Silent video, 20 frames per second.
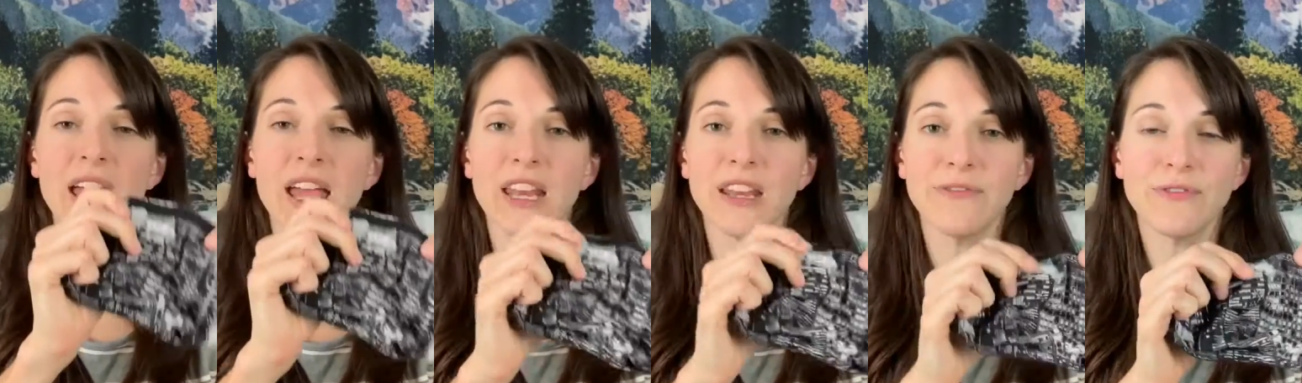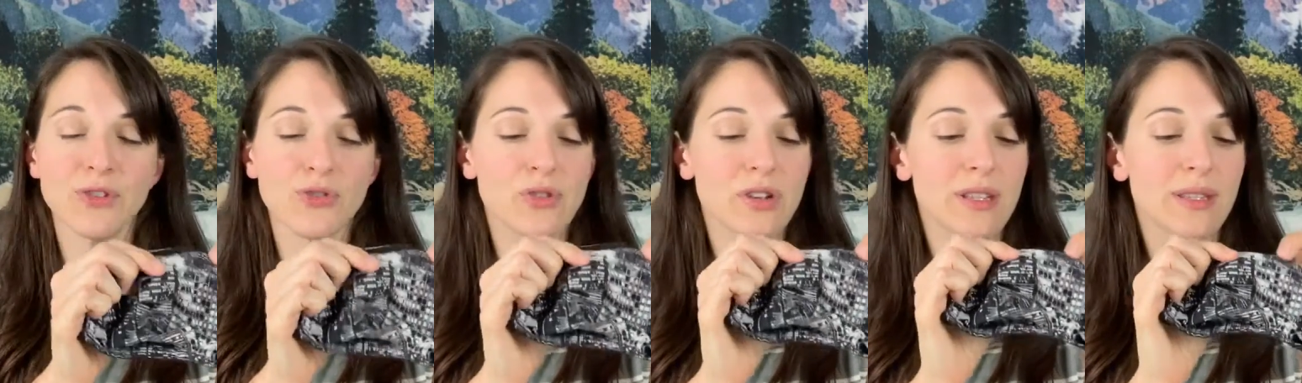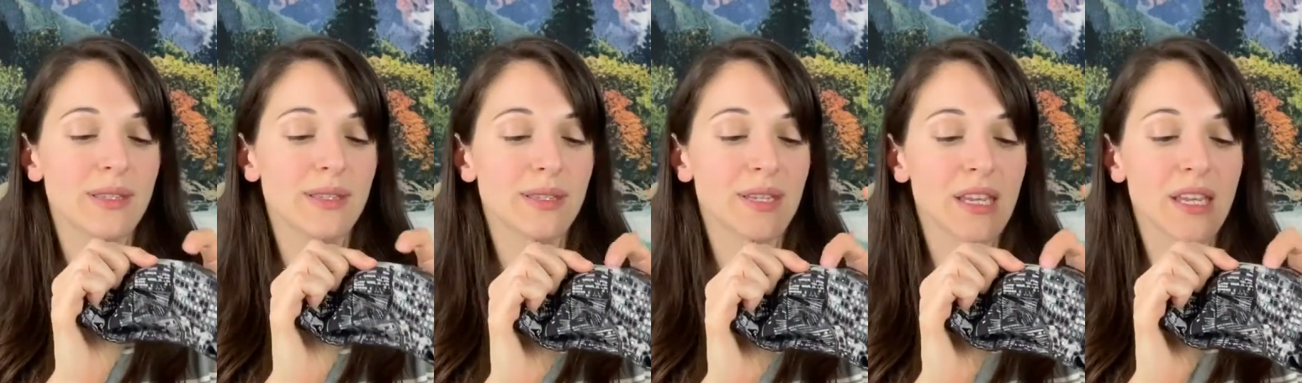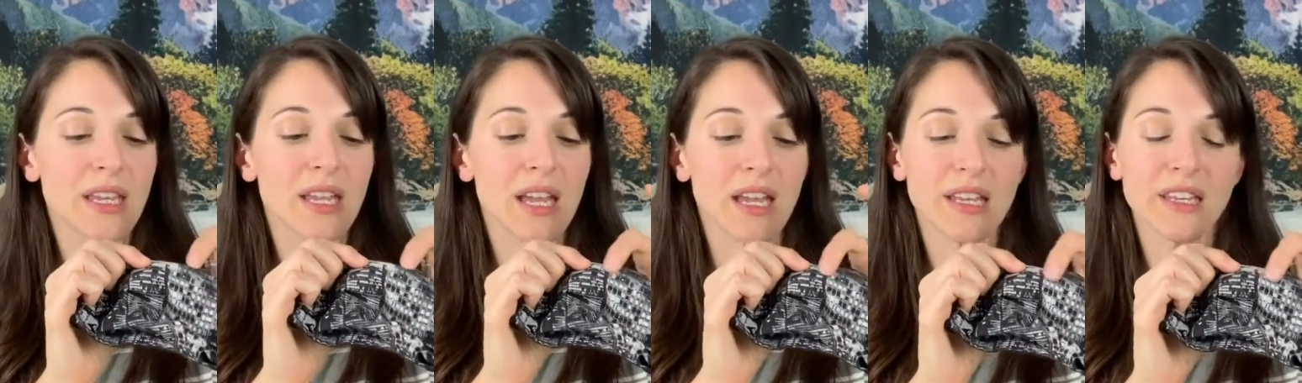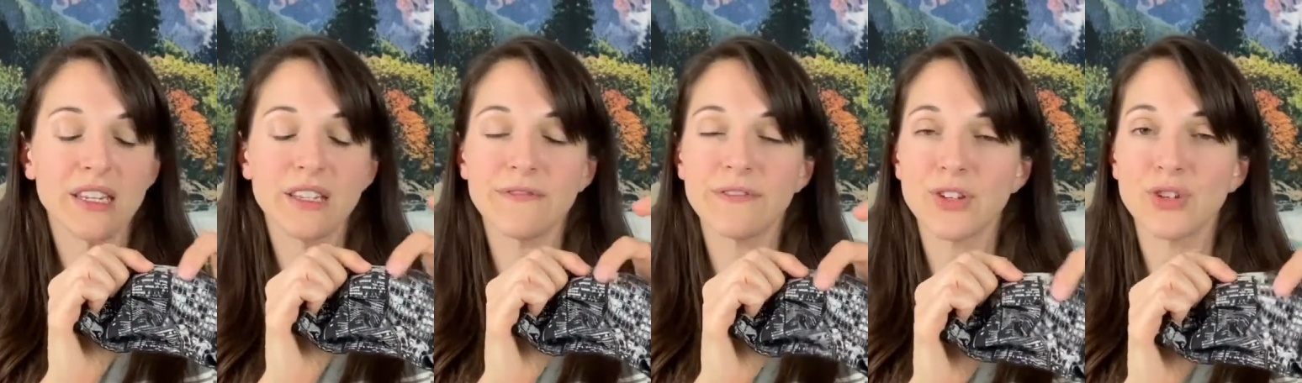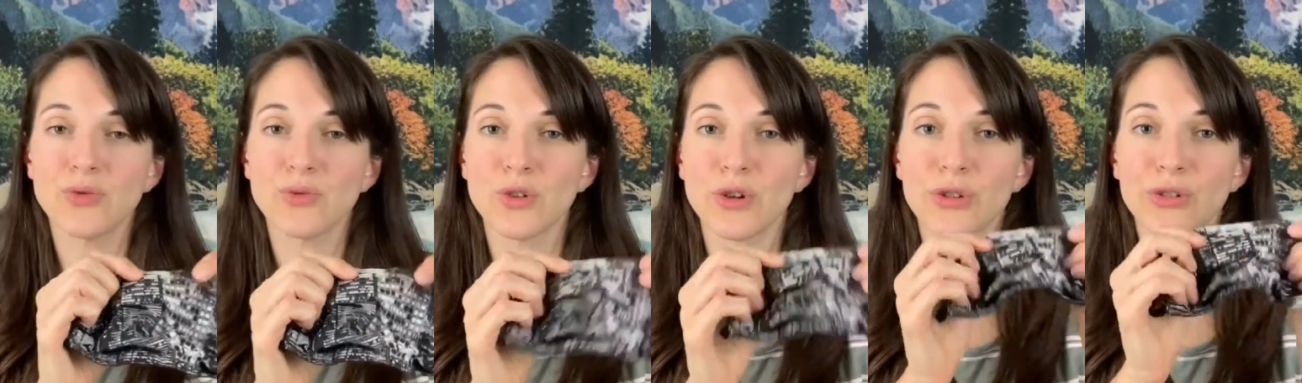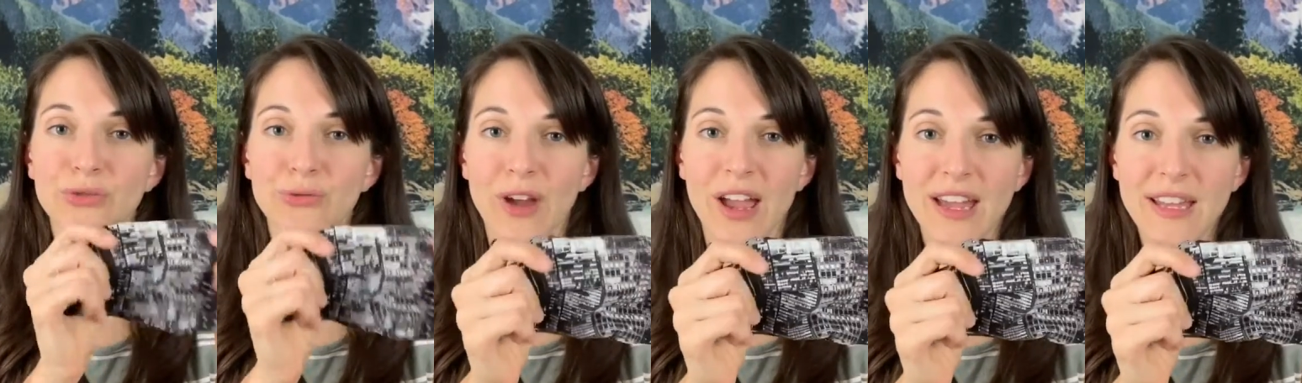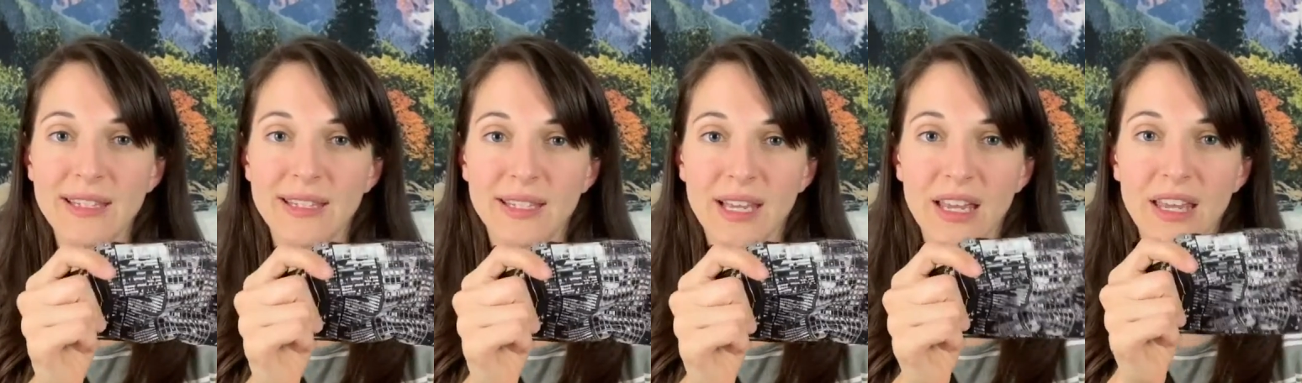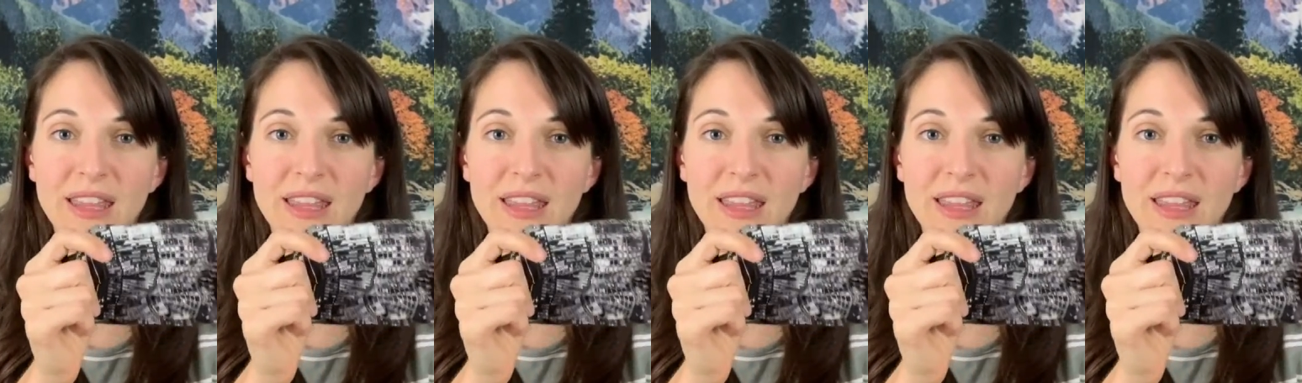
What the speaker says: And if you can see individual threads,